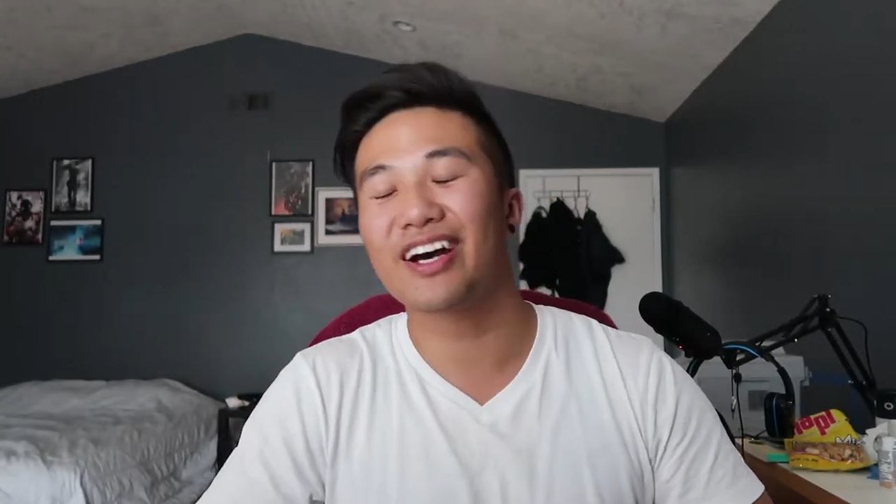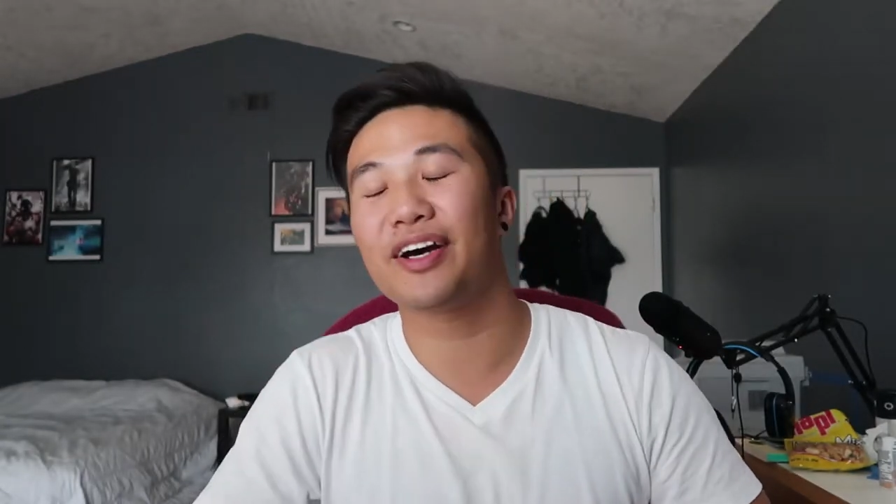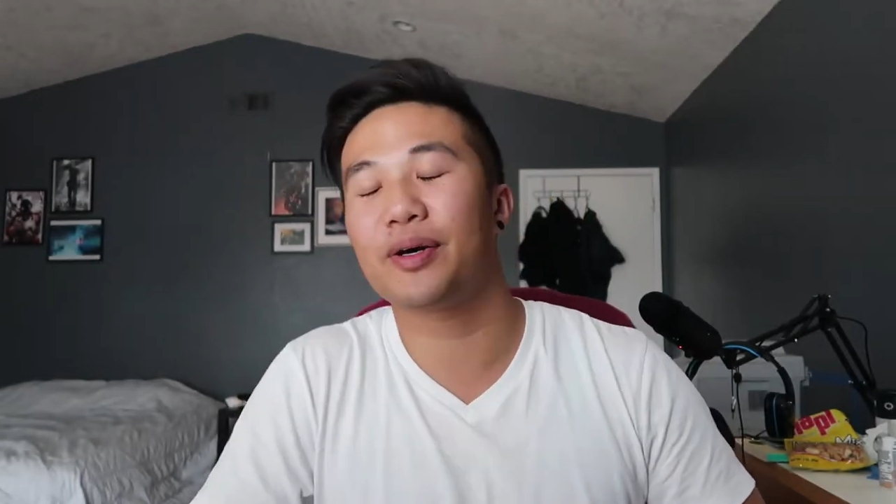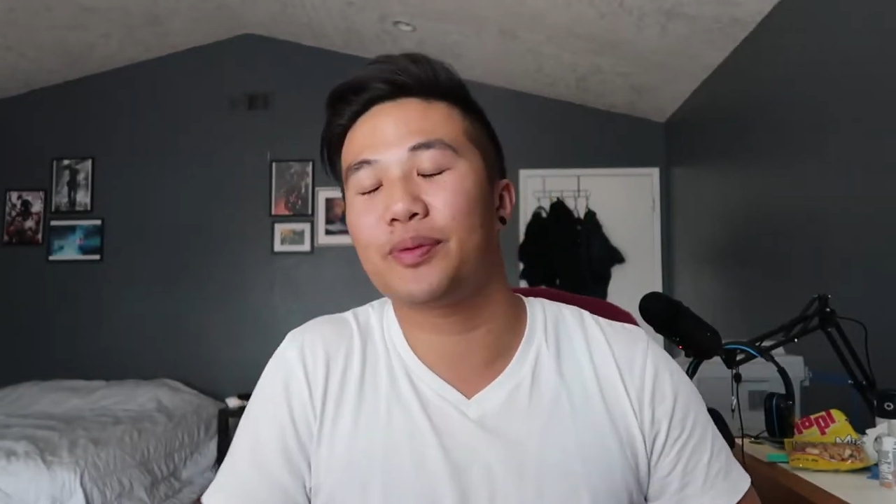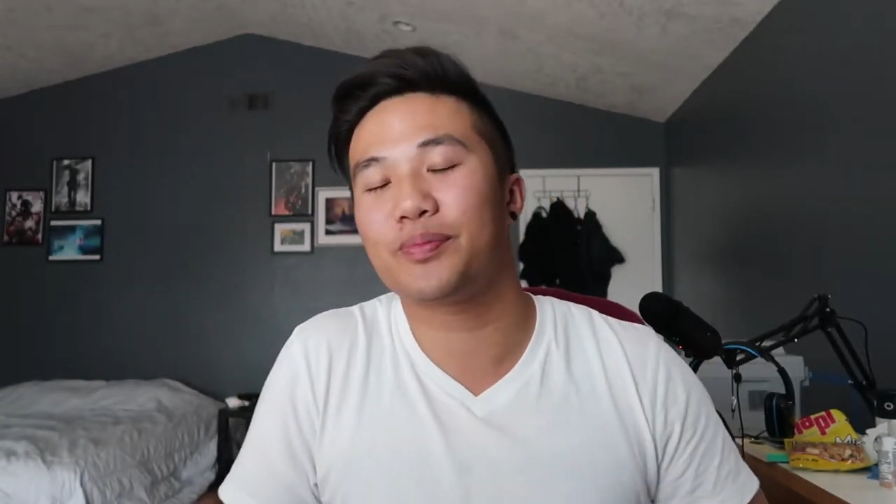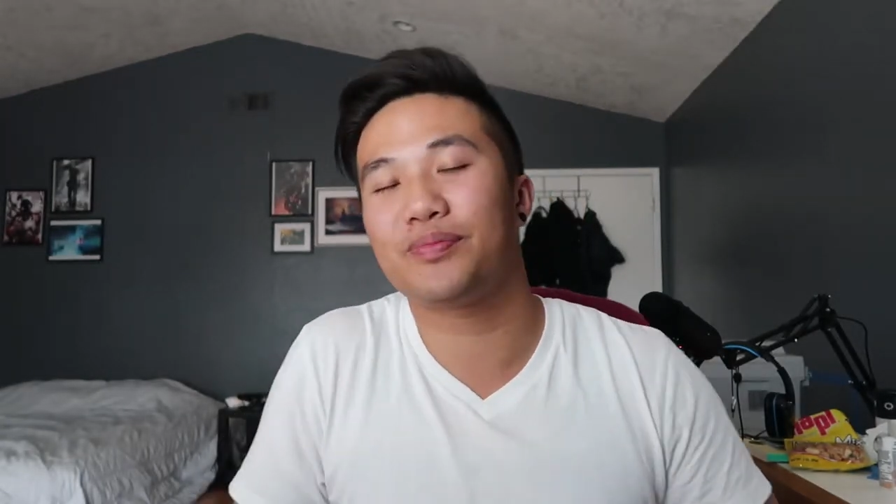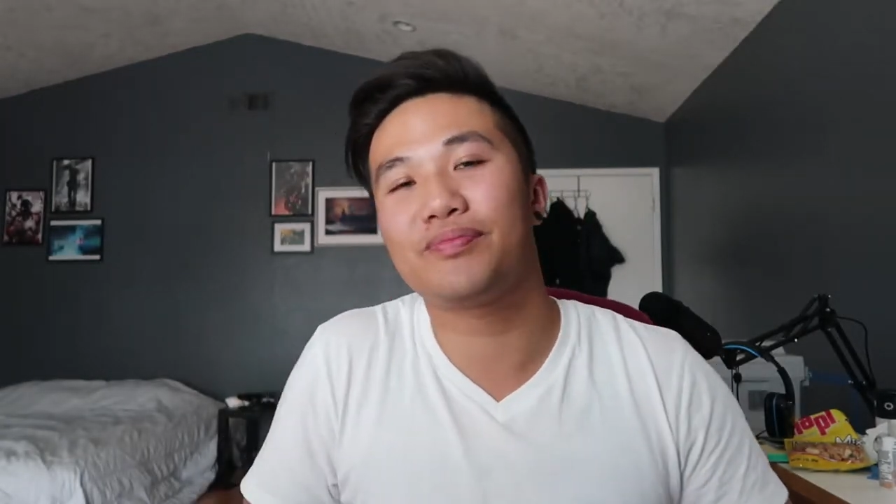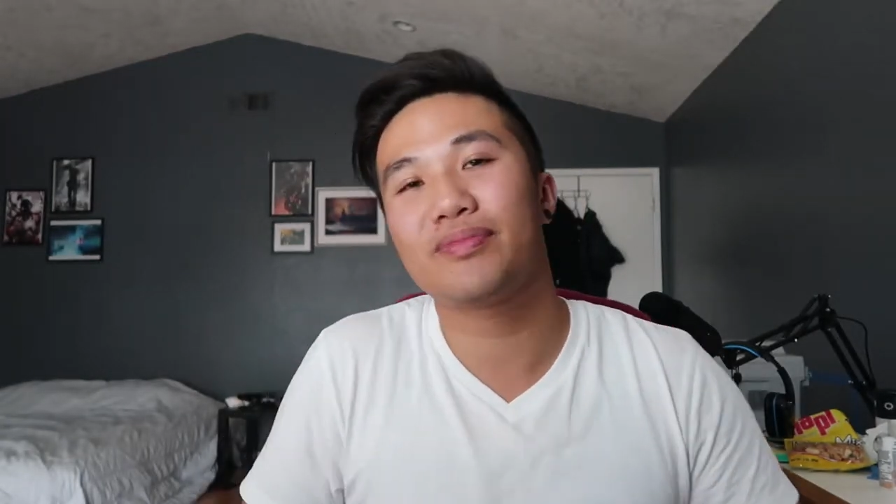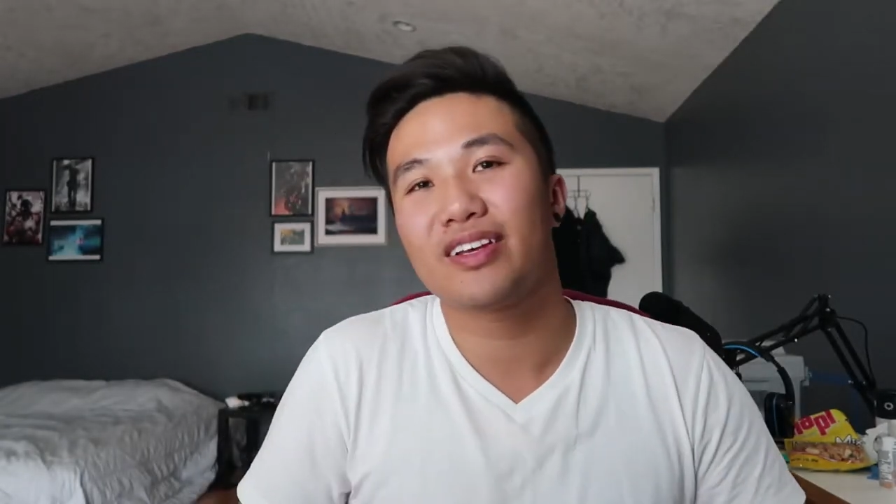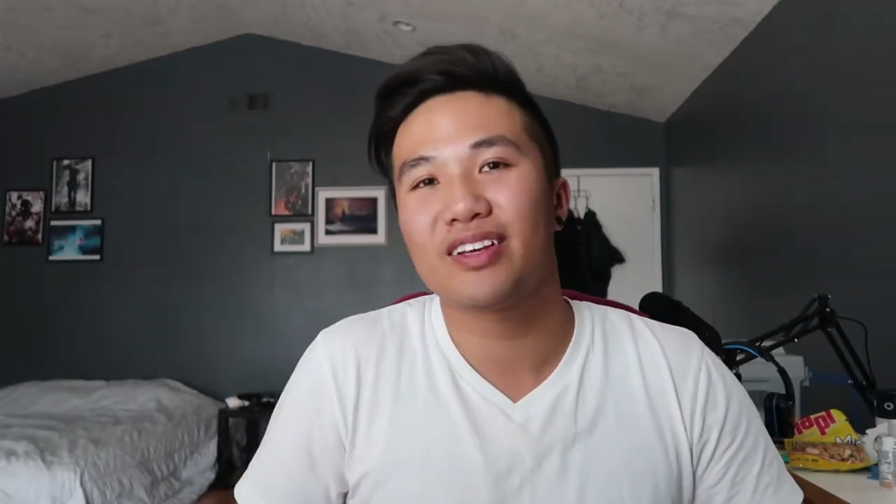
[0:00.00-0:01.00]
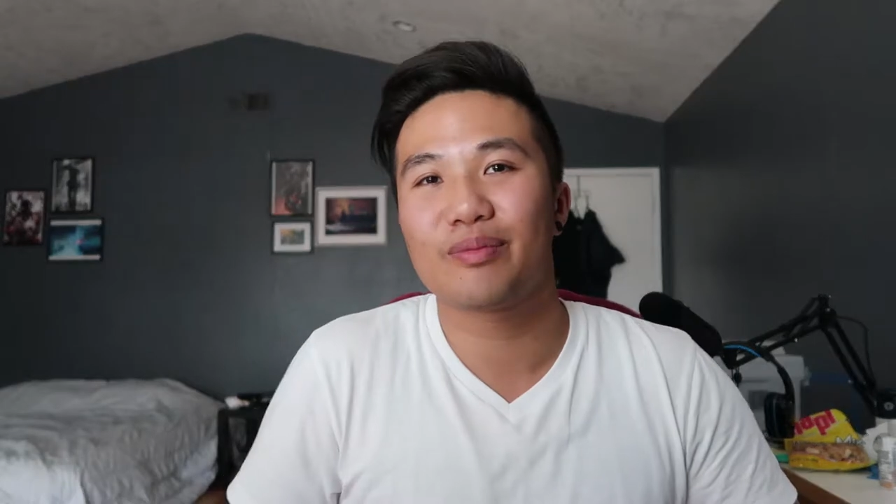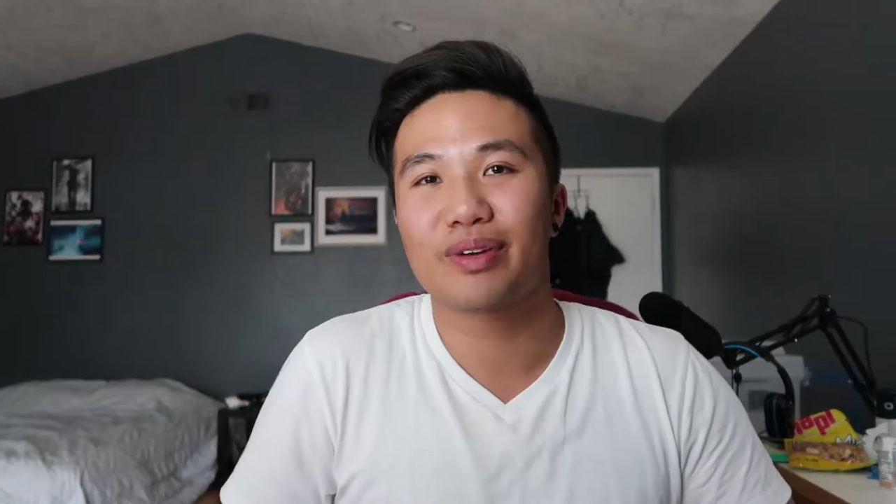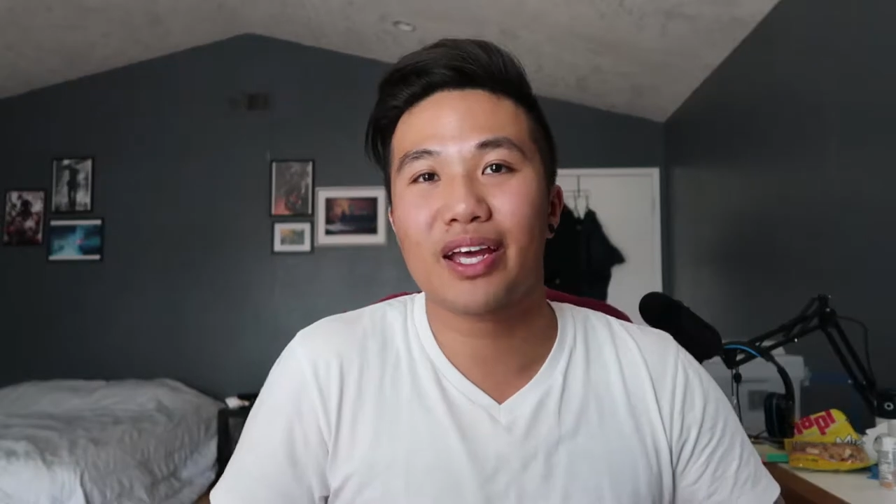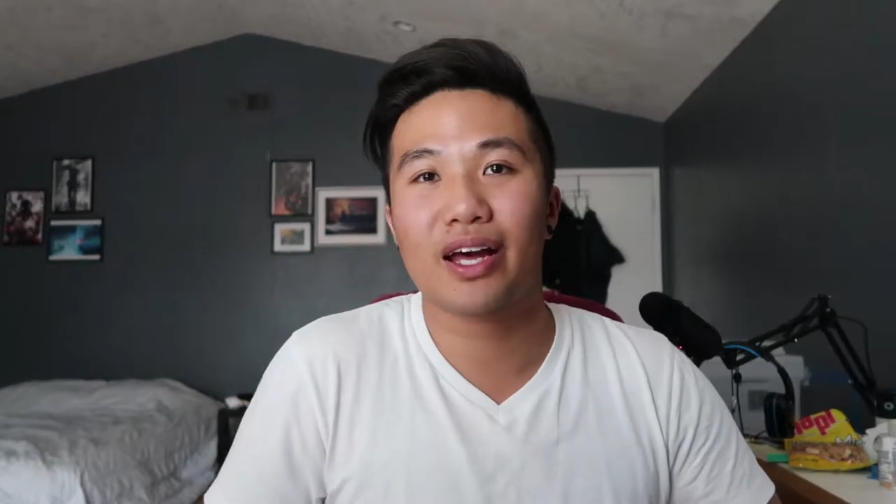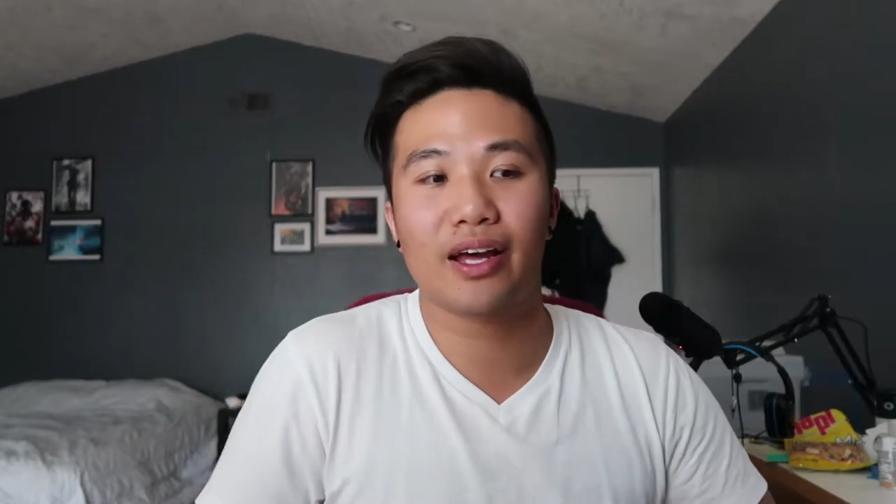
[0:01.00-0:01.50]
Um,
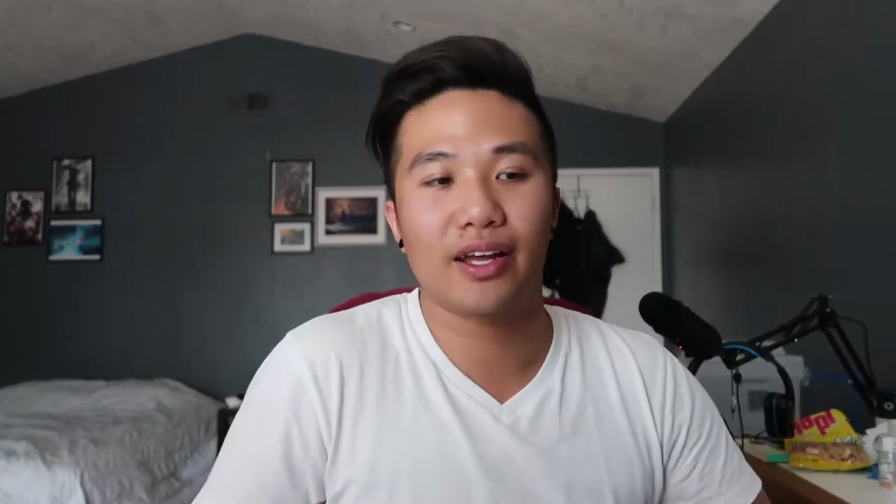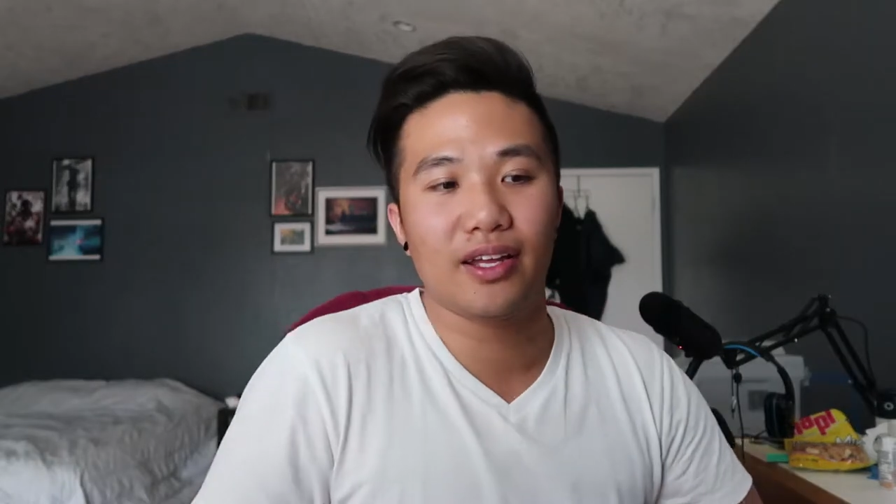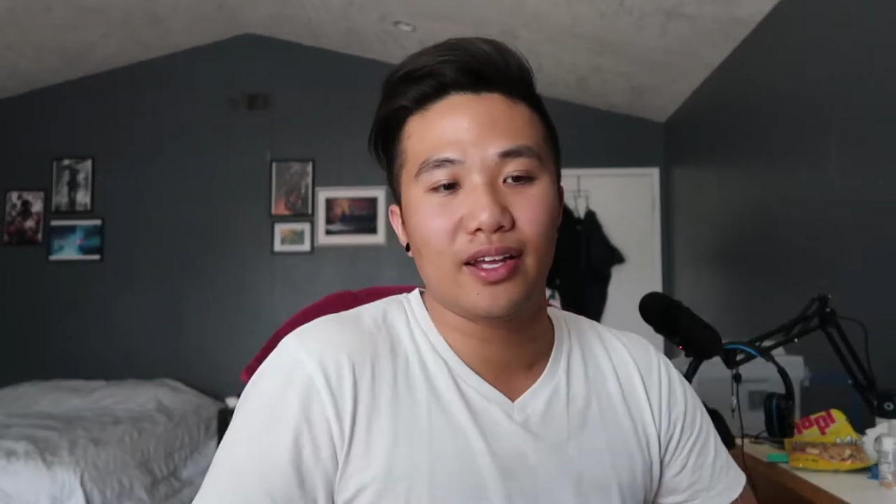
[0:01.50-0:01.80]
but yeah,